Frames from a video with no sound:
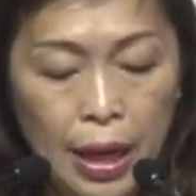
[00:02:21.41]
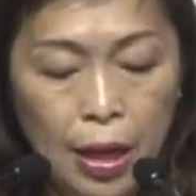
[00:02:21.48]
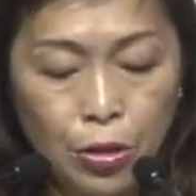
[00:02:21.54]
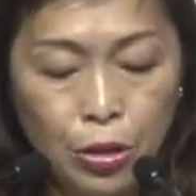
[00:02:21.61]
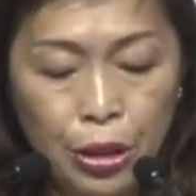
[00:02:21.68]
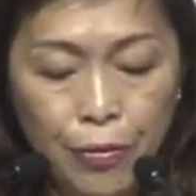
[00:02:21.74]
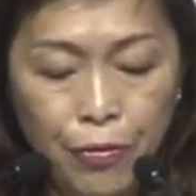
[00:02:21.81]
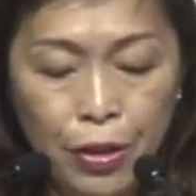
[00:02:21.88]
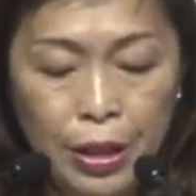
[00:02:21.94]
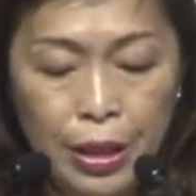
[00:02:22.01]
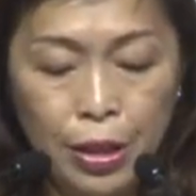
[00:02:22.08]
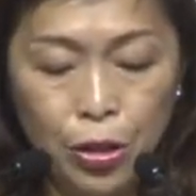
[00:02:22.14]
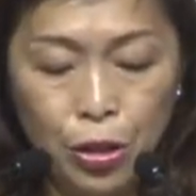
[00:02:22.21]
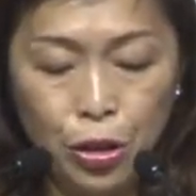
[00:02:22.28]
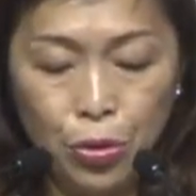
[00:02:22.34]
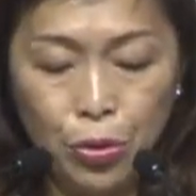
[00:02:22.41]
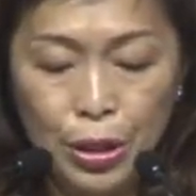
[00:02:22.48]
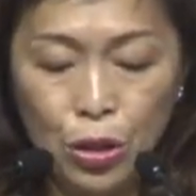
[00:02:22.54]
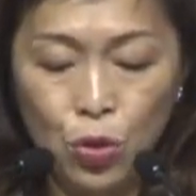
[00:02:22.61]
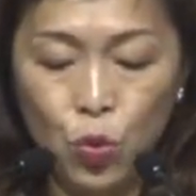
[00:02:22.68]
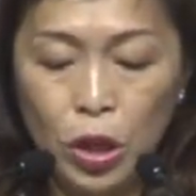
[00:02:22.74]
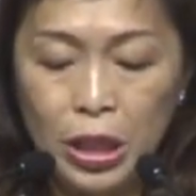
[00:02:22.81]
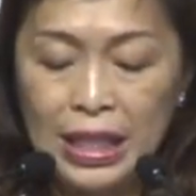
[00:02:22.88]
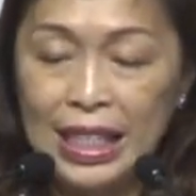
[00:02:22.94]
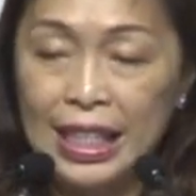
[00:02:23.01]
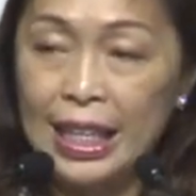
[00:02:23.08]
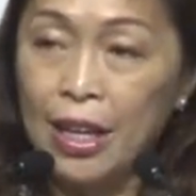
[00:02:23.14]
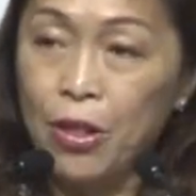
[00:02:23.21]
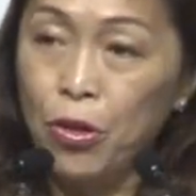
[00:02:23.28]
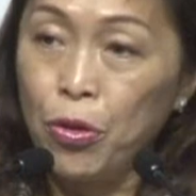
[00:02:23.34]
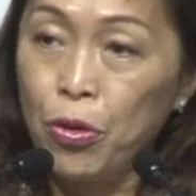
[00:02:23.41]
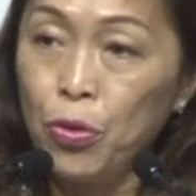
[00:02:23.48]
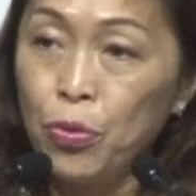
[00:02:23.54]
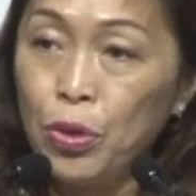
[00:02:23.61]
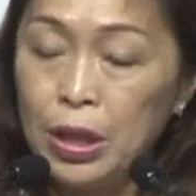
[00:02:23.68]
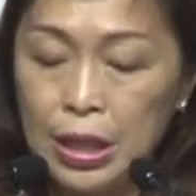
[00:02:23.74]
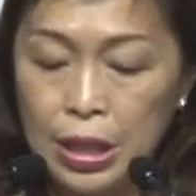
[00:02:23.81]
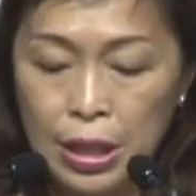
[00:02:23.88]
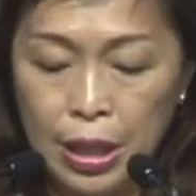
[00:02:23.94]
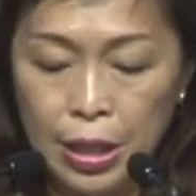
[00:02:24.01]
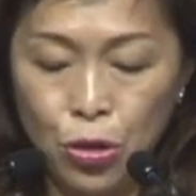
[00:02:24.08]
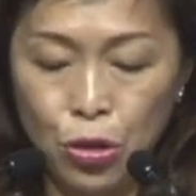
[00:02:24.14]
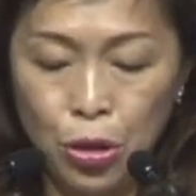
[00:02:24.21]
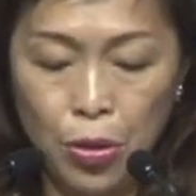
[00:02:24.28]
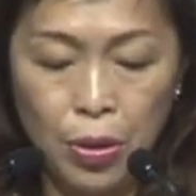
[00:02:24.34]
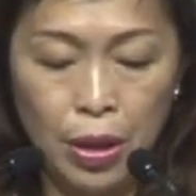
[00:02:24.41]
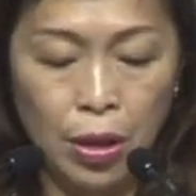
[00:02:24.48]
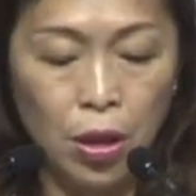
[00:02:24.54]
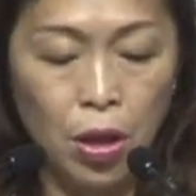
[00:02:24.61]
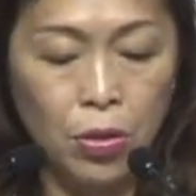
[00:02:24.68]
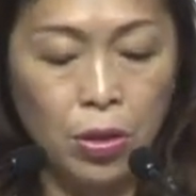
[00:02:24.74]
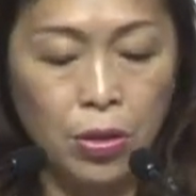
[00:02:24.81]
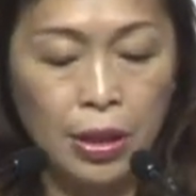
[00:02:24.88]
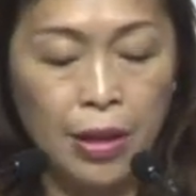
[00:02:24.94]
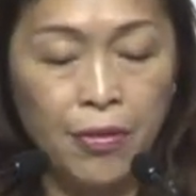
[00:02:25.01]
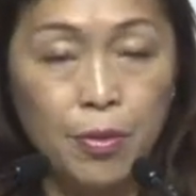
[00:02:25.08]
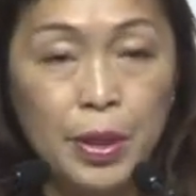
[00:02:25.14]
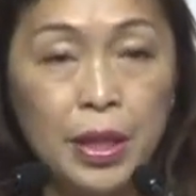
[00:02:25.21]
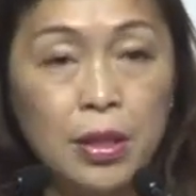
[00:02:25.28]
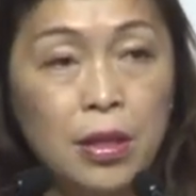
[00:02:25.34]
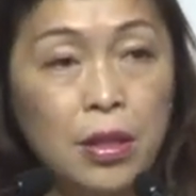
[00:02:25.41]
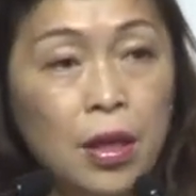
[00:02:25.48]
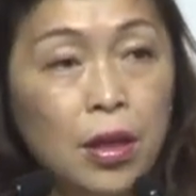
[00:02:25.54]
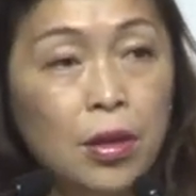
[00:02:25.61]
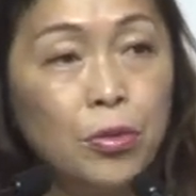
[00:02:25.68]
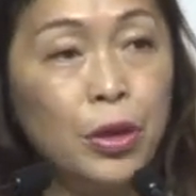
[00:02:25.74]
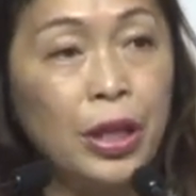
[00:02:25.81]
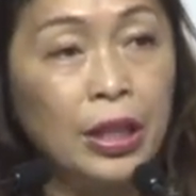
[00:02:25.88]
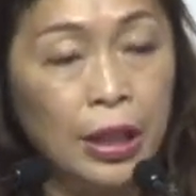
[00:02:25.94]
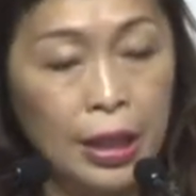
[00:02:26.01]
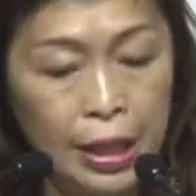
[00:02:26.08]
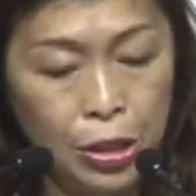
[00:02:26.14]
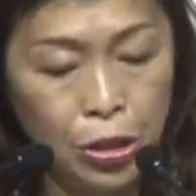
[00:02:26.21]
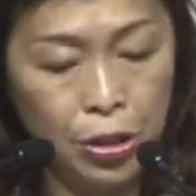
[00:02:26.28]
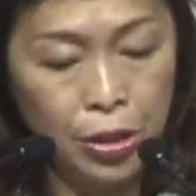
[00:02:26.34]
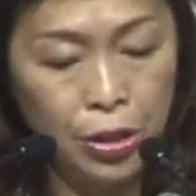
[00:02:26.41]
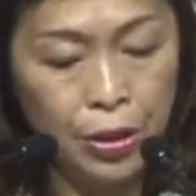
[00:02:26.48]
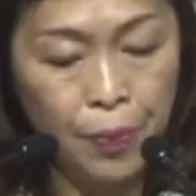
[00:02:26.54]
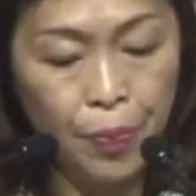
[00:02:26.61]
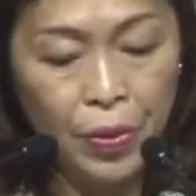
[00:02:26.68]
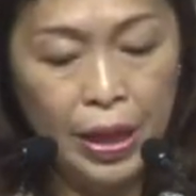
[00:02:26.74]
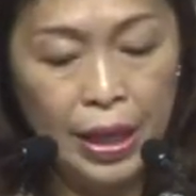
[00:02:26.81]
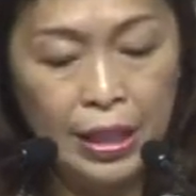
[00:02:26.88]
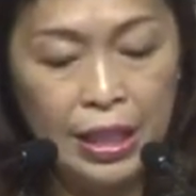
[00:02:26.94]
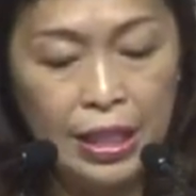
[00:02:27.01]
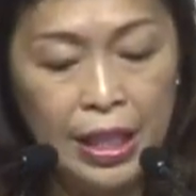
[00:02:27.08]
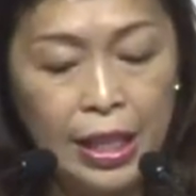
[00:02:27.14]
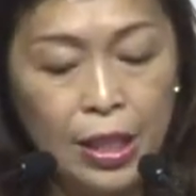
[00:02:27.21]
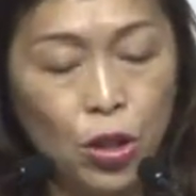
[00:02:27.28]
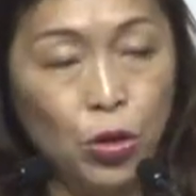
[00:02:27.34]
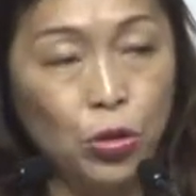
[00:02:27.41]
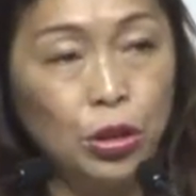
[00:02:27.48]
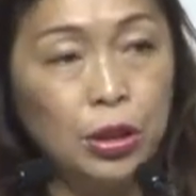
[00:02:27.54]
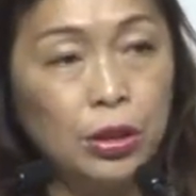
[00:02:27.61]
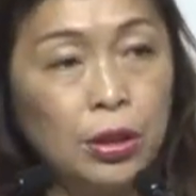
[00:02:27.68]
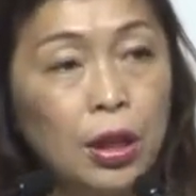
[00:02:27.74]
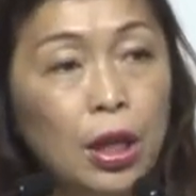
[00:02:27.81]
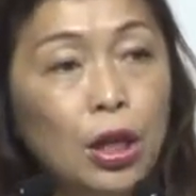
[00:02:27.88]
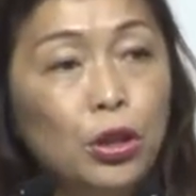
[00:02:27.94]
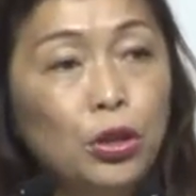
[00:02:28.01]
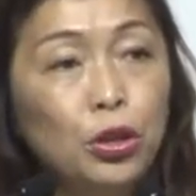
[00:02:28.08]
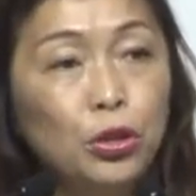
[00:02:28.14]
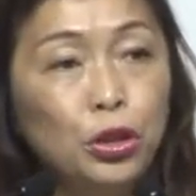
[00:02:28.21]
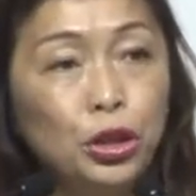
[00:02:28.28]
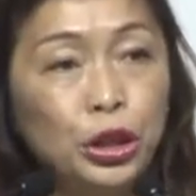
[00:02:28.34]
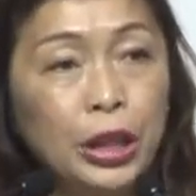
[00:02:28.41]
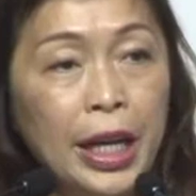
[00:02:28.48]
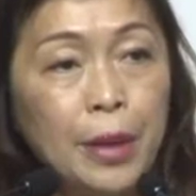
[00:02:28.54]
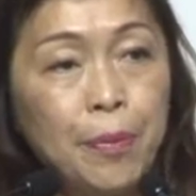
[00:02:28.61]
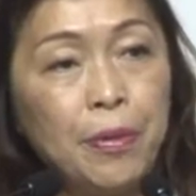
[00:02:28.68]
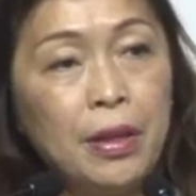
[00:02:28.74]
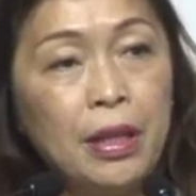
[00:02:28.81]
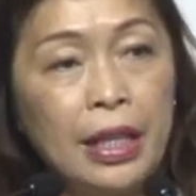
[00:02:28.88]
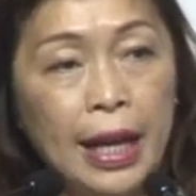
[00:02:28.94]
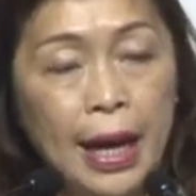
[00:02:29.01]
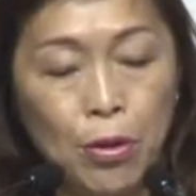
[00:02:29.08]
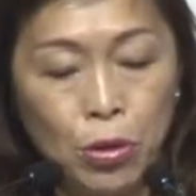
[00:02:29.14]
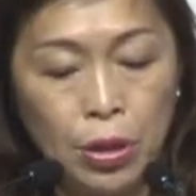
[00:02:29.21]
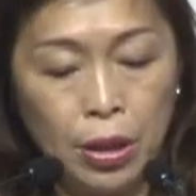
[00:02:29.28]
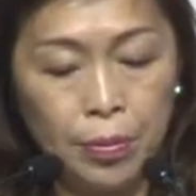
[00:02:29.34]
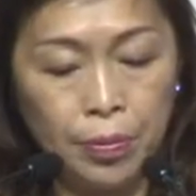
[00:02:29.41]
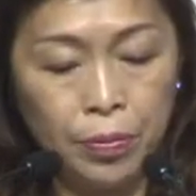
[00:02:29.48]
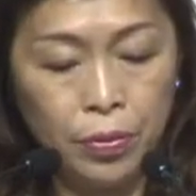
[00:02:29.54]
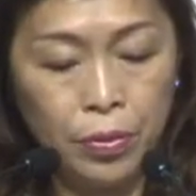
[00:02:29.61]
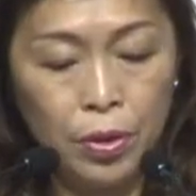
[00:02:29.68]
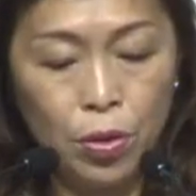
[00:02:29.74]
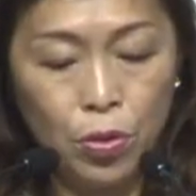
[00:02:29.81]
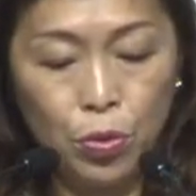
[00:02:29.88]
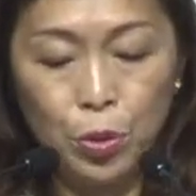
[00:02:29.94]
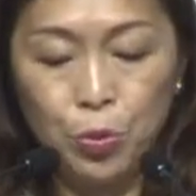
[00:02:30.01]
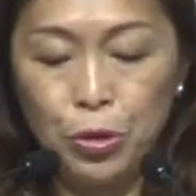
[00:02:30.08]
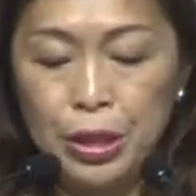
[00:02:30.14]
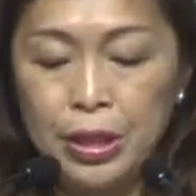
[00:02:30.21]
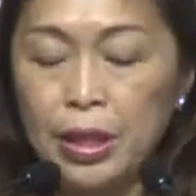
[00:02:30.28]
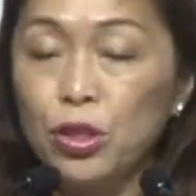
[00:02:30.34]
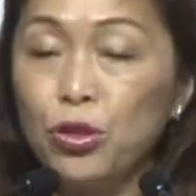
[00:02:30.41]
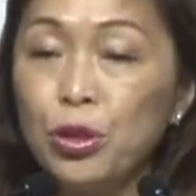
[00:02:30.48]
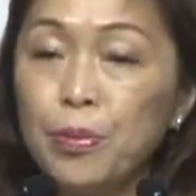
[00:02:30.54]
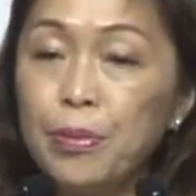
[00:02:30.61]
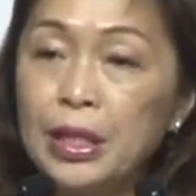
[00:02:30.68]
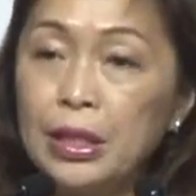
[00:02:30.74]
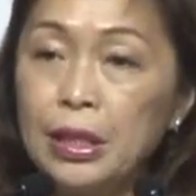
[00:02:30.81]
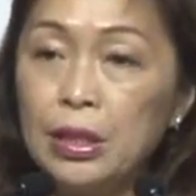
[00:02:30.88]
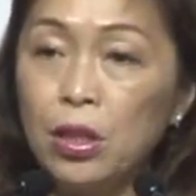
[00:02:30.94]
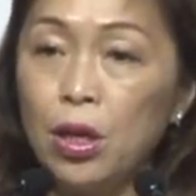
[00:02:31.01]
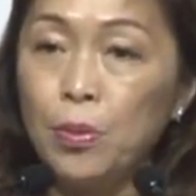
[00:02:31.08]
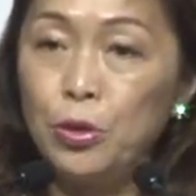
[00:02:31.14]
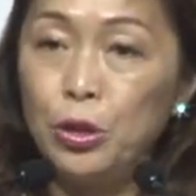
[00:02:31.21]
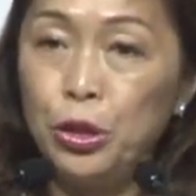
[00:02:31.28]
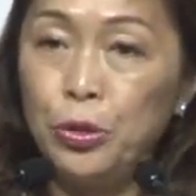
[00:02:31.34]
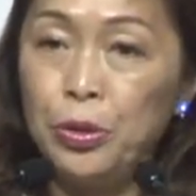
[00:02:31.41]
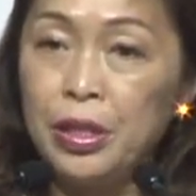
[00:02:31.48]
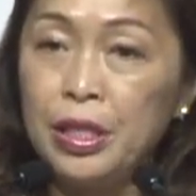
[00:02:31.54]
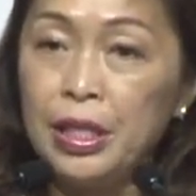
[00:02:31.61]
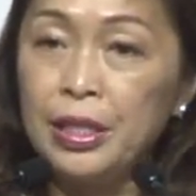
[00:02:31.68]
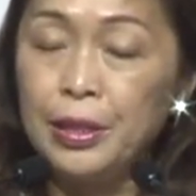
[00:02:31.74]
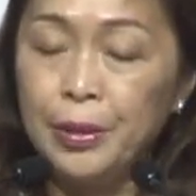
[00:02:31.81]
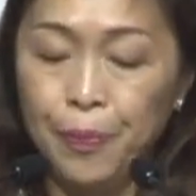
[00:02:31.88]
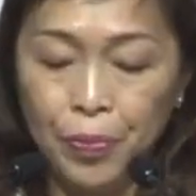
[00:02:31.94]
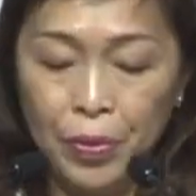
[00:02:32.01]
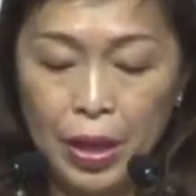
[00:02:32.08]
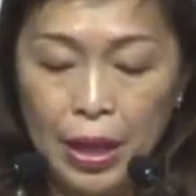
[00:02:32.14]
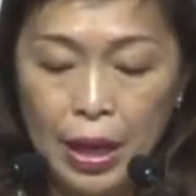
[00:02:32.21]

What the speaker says: how different industries work together with the central and local governments, regulators, and stakeholders to shape the outcome would present tremendous opportunities,